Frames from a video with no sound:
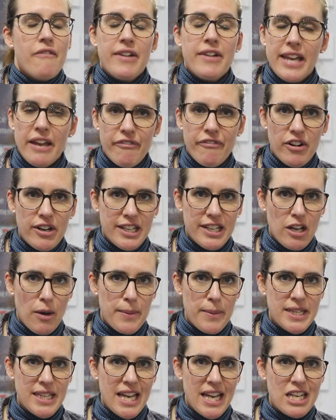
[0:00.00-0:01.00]
We give a
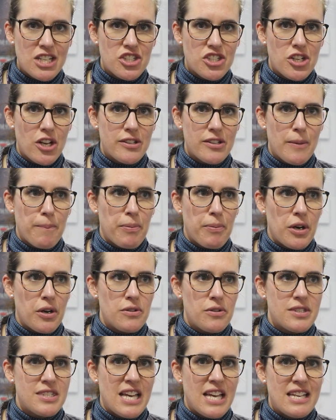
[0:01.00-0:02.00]
recommendation on the
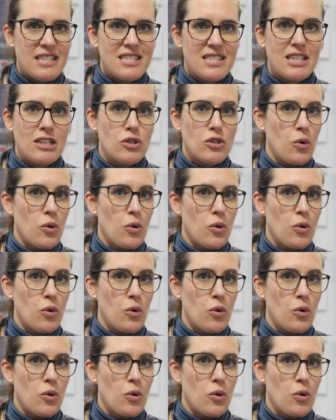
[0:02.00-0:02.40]
process,